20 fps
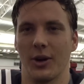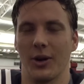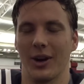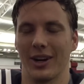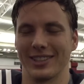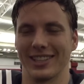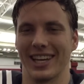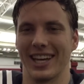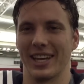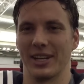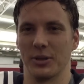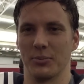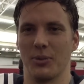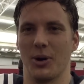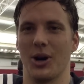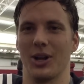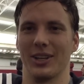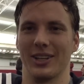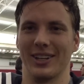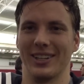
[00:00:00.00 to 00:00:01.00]
You don't have to hand the
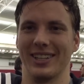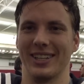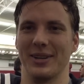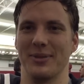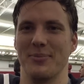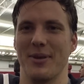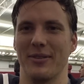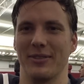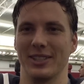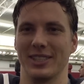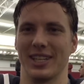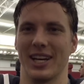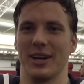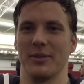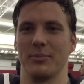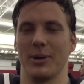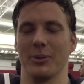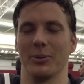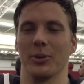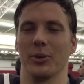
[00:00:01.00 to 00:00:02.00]
ball to him every
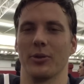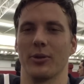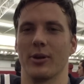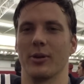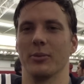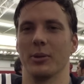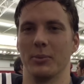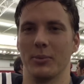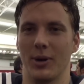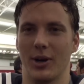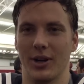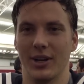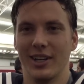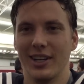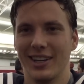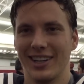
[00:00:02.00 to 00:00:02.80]
time. Maybe we'll throw him the ball.